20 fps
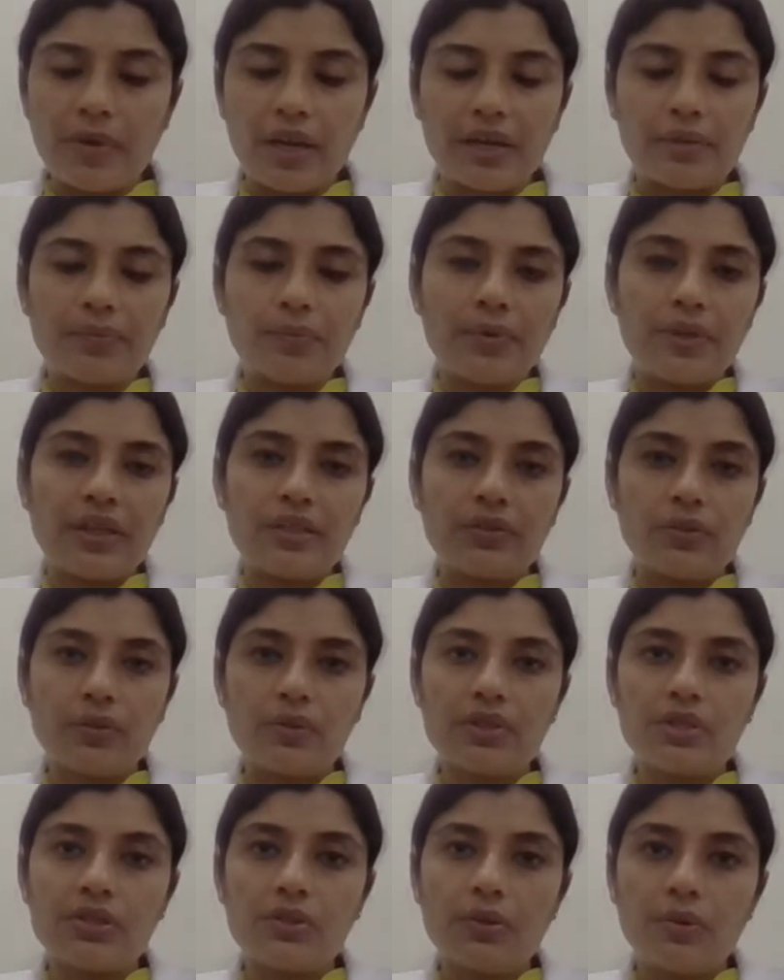bad breath
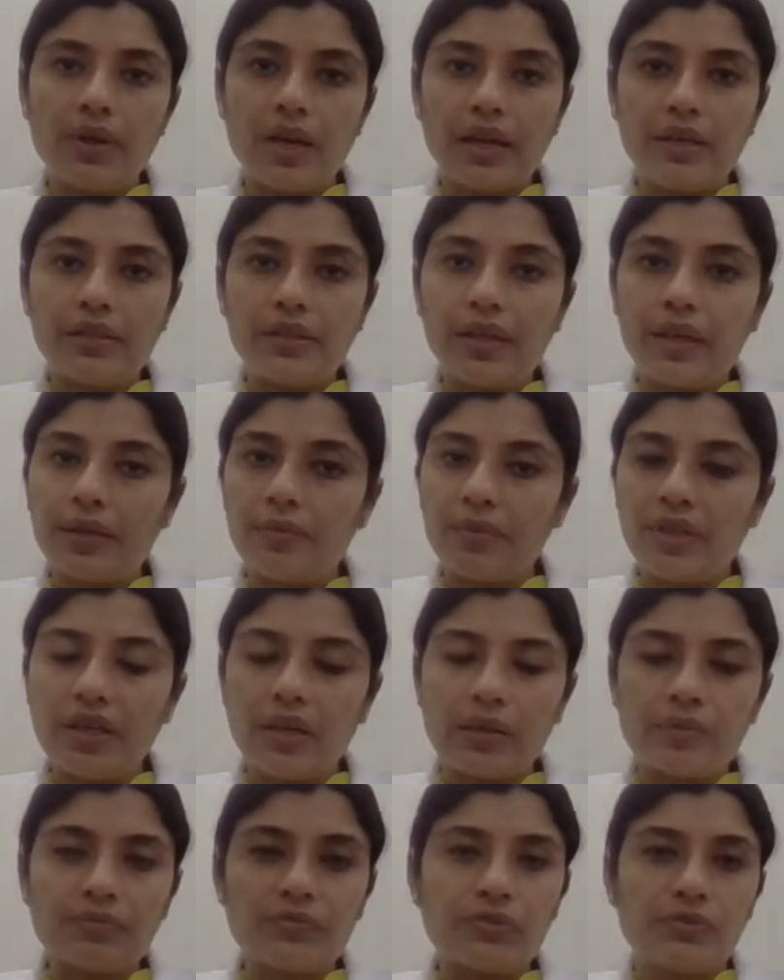also and can be
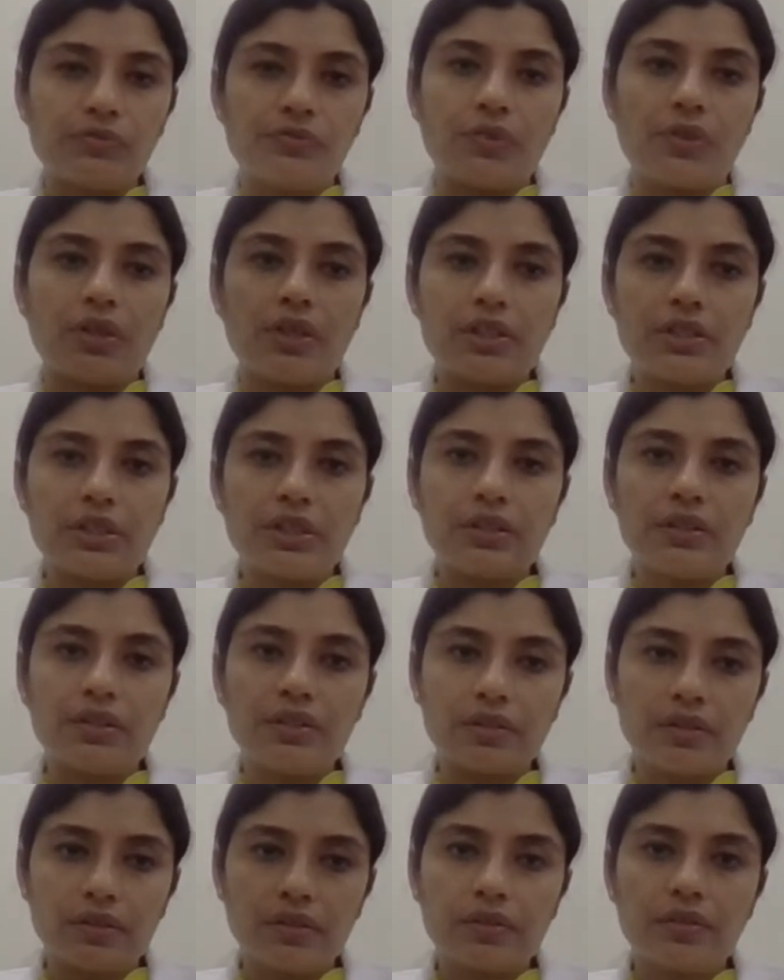harmful for our teeth.